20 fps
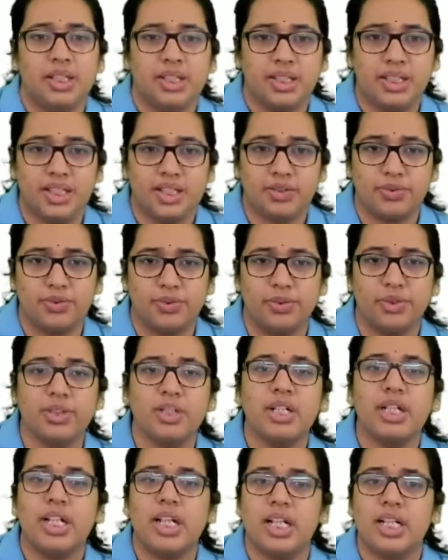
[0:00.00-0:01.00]
Therefore,
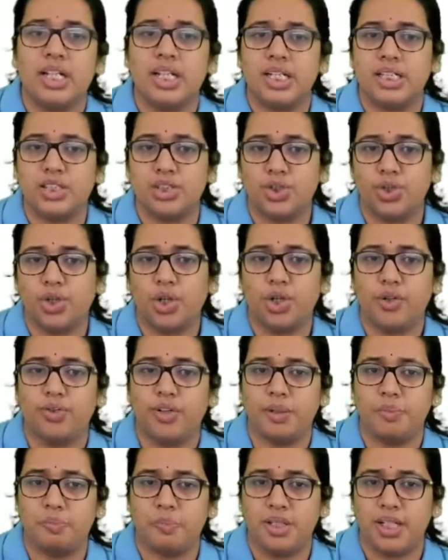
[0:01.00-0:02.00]
ratio of
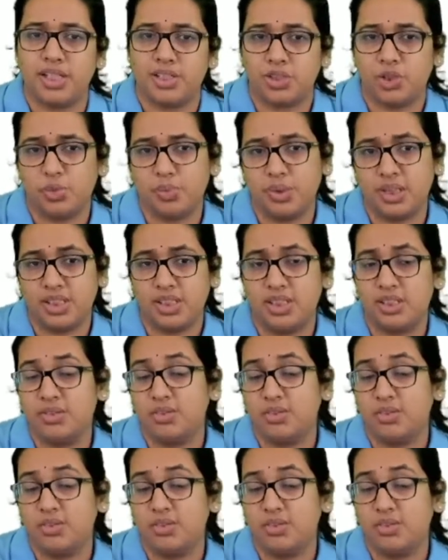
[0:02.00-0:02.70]
AP as to B,